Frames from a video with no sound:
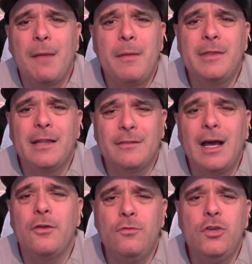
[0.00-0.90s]
maybe that's
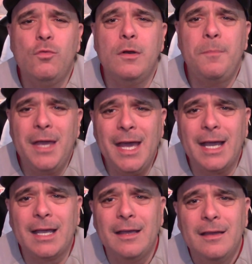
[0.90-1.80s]
not who you would
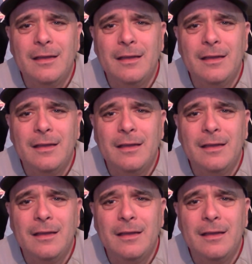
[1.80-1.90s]
pick,